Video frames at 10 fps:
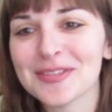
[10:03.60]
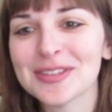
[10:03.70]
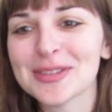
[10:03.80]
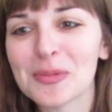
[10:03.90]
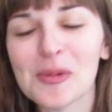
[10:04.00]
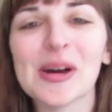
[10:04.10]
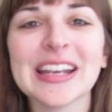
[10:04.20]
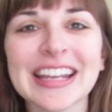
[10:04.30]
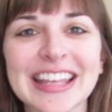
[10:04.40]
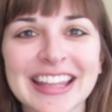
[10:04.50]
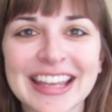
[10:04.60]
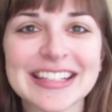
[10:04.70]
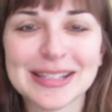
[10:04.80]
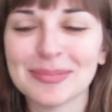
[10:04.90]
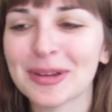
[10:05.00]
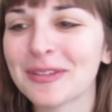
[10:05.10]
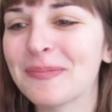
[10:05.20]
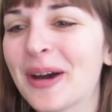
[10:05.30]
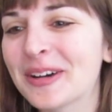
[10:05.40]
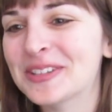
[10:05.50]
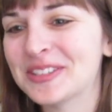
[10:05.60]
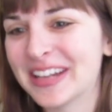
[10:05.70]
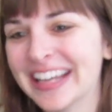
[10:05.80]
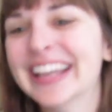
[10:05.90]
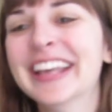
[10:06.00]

of just the one collected book of poetry,